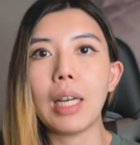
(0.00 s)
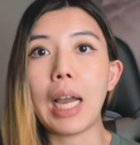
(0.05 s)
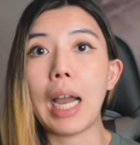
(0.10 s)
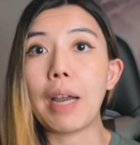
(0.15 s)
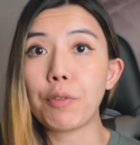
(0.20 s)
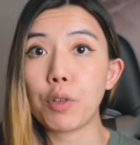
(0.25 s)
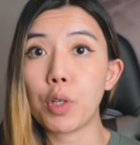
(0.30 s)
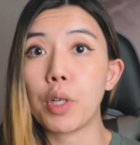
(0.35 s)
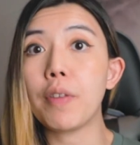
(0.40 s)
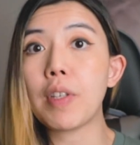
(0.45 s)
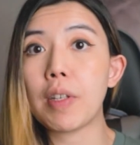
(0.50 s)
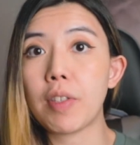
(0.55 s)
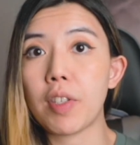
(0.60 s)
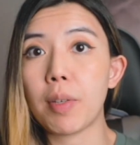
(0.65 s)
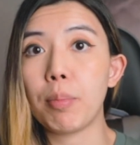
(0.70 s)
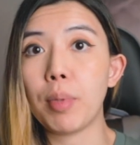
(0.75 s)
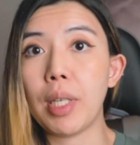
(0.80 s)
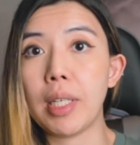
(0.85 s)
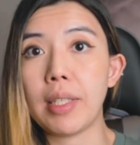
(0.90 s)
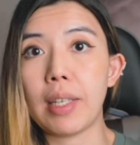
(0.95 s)
After you've done
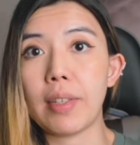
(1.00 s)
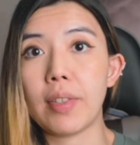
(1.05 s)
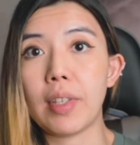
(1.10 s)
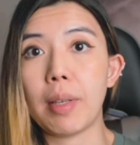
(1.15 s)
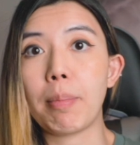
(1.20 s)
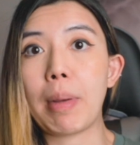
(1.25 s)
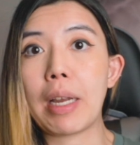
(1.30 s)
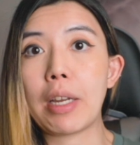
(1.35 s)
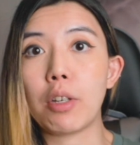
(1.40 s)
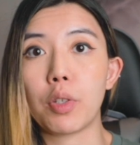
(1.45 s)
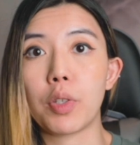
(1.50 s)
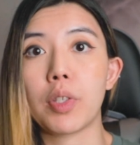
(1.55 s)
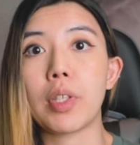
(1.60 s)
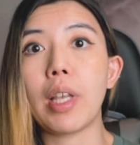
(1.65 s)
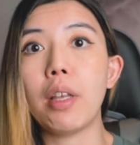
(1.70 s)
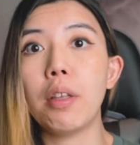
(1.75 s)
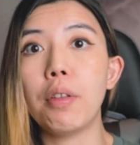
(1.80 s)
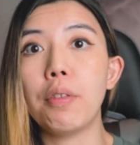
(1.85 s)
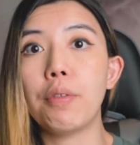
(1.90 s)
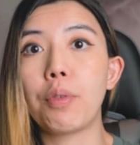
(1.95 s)
some playtesting by
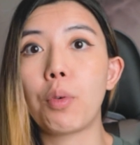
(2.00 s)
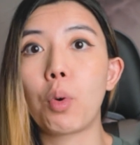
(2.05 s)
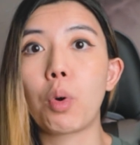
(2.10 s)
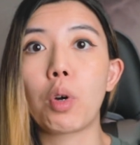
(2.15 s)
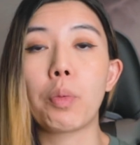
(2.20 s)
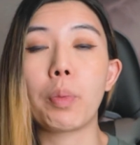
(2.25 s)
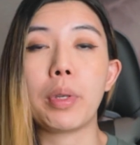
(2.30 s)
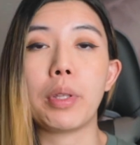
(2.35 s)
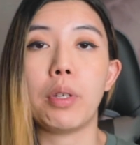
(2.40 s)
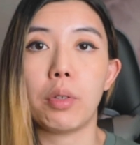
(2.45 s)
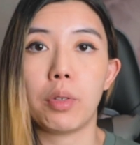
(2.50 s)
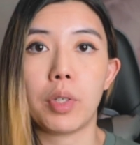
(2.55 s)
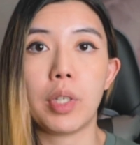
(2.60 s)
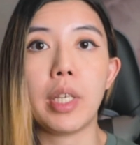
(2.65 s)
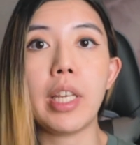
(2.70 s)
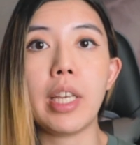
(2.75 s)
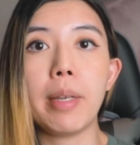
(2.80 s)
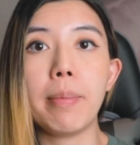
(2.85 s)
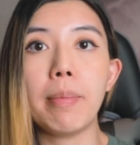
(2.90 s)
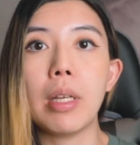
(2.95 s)
yourself or with your
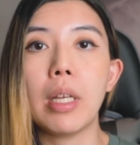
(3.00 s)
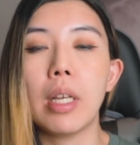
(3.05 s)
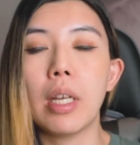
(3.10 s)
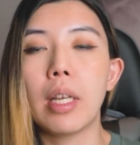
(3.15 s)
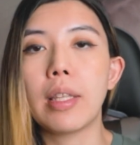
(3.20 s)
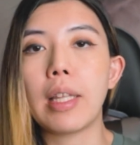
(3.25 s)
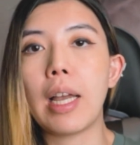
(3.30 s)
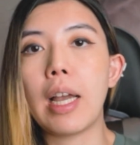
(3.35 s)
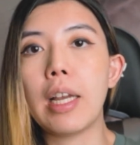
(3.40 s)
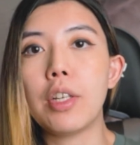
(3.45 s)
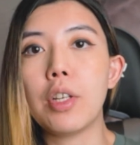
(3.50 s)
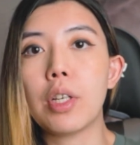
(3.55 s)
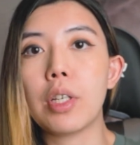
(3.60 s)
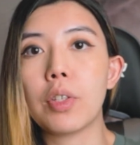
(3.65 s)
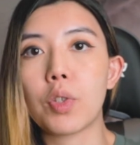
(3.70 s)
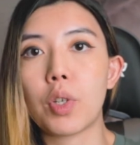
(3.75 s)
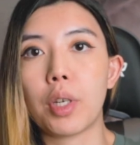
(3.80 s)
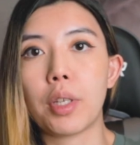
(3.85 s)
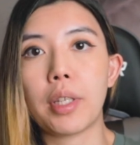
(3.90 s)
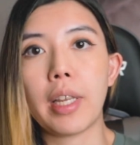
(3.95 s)
team, then you
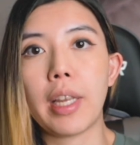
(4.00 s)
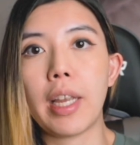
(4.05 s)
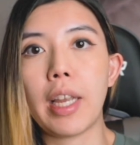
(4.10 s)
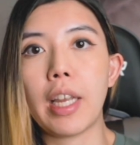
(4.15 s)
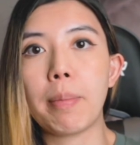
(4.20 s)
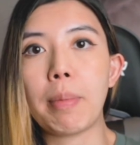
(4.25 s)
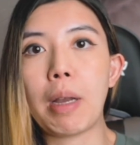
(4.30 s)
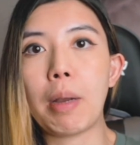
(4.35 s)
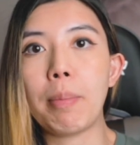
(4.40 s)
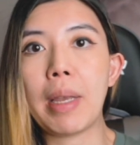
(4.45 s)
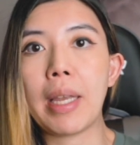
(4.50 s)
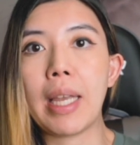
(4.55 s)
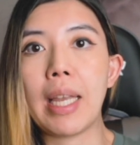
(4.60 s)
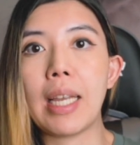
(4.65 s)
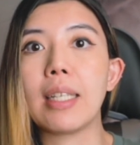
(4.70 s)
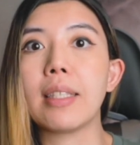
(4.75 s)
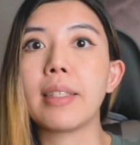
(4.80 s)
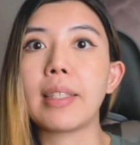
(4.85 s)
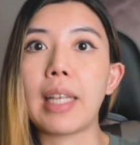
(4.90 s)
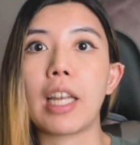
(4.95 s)
can start thinking about
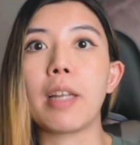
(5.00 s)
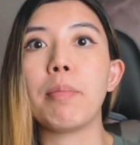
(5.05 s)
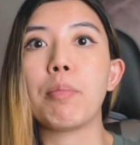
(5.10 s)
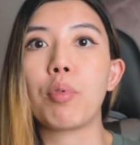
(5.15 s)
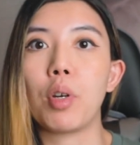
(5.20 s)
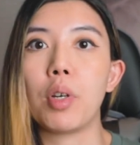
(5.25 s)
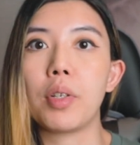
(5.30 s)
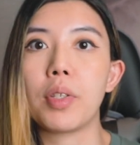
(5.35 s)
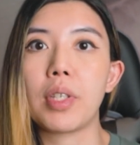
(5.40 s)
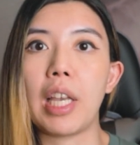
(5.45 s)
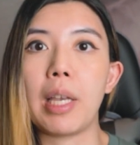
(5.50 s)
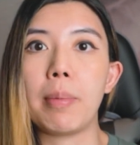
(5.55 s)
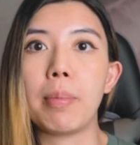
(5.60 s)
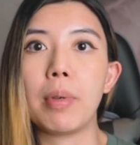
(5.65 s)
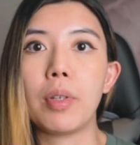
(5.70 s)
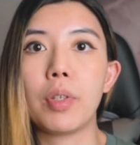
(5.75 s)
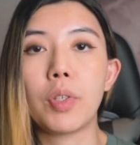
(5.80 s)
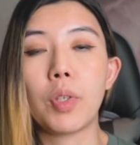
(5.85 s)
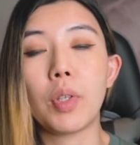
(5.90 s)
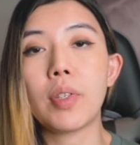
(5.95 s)
making a second
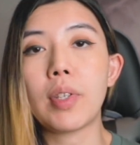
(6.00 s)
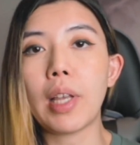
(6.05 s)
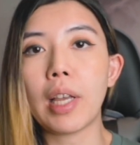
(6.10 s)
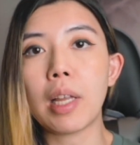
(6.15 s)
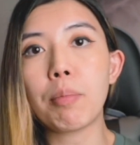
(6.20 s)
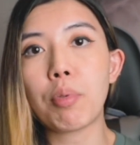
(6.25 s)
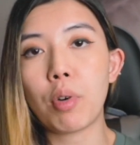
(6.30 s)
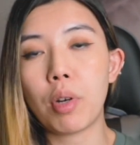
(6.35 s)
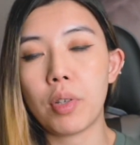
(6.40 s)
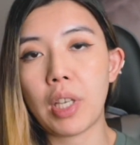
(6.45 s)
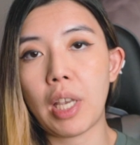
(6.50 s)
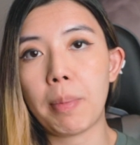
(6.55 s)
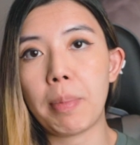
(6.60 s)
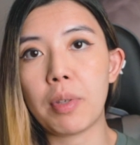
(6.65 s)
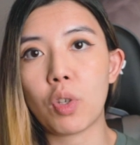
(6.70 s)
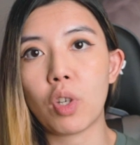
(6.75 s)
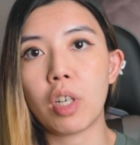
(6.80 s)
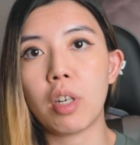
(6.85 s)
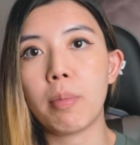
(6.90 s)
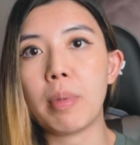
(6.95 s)
prototype. So the second prototype
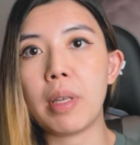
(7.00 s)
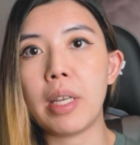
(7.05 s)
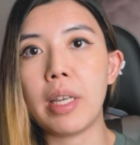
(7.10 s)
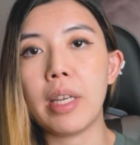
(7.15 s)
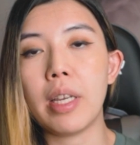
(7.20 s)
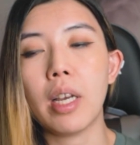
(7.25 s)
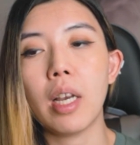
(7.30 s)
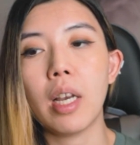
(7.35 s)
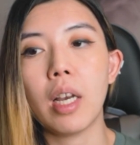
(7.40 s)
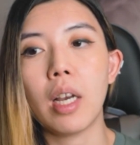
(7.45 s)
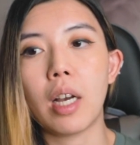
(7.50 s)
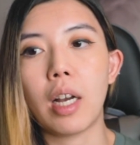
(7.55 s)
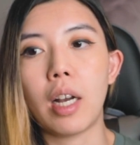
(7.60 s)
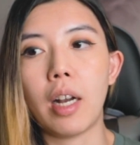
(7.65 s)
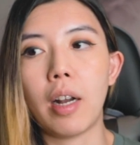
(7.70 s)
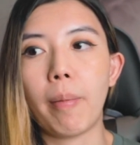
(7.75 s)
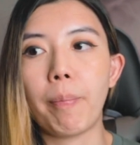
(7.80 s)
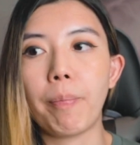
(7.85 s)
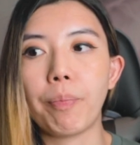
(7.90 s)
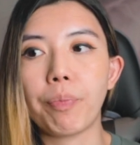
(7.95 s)
is going to be
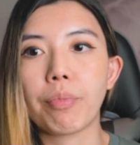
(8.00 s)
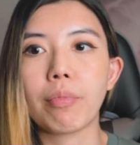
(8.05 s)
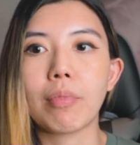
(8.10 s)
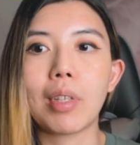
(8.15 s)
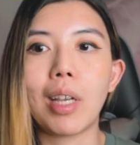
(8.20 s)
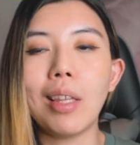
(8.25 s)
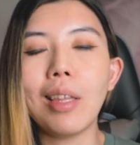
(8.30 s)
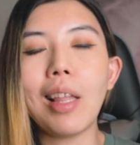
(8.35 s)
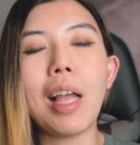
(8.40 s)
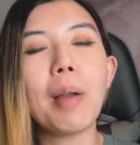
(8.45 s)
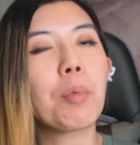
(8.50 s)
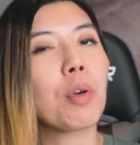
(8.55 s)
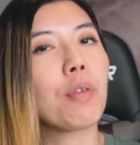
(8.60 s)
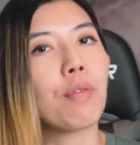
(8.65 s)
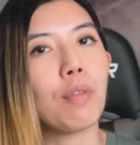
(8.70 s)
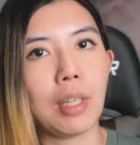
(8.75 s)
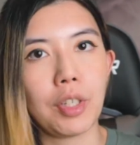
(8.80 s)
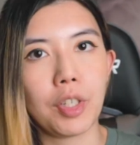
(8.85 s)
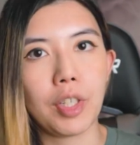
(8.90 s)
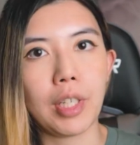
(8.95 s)
a lot more
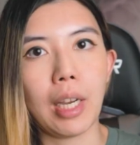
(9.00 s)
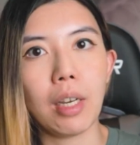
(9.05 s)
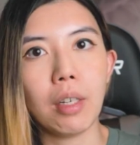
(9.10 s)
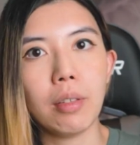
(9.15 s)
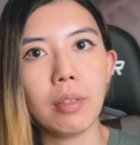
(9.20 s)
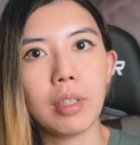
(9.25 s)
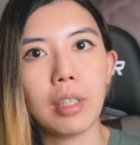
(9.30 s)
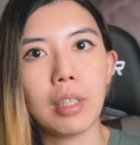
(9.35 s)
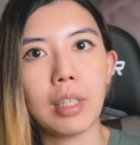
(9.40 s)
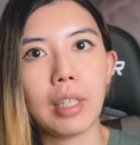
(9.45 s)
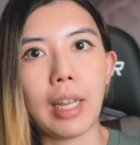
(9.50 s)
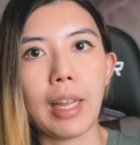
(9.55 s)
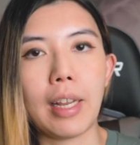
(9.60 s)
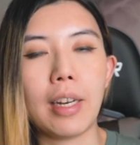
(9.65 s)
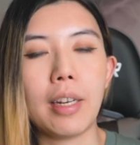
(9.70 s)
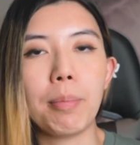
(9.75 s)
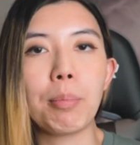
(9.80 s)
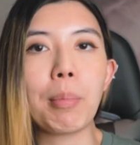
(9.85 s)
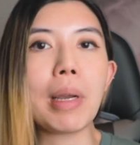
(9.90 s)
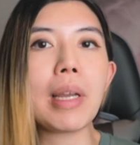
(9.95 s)
fleshed out,
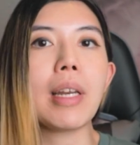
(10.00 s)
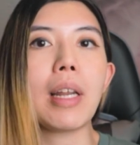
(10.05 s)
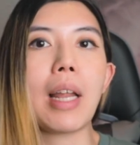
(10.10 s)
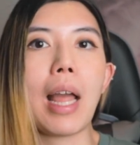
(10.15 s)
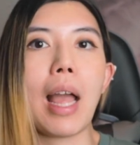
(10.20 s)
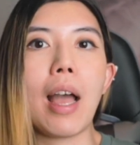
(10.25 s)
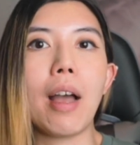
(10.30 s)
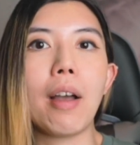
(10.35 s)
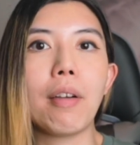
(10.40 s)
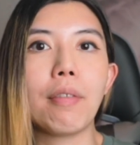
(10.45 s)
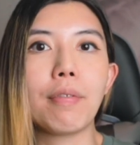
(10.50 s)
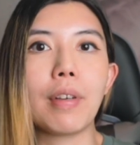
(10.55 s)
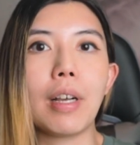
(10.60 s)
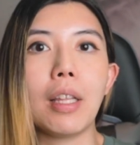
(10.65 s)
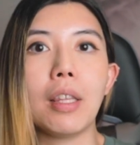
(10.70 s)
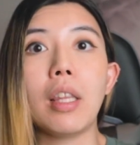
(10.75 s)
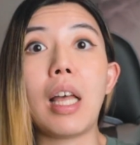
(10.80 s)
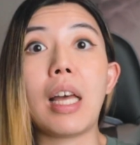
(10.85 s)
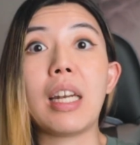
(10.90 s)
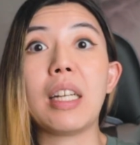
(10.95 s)
and it might have
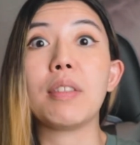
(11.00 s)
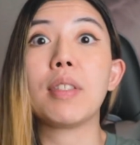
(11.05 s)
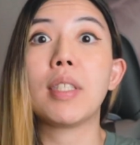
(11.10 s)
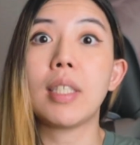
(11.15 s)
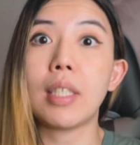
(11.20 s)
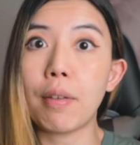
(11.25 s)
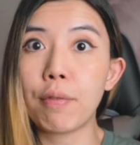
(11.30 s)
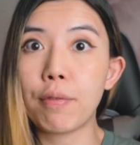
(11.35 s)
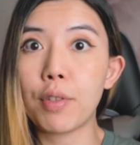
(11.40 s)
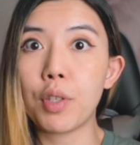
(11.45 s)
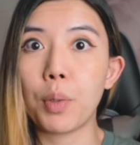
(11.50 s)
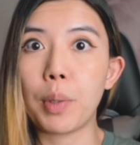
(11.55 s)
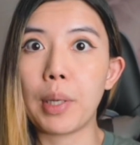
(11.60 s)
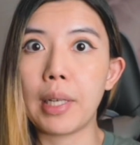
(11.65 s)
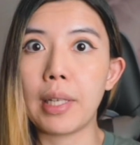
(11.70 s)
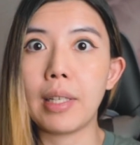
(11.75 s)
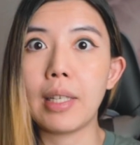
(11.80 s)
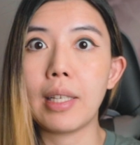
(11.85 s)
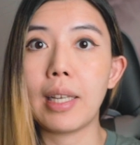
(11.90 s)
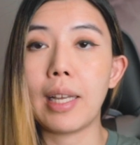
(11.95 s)
a lot of stuff to
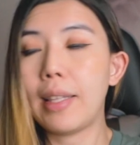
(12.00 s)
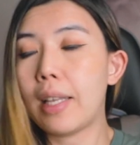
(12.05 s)
it.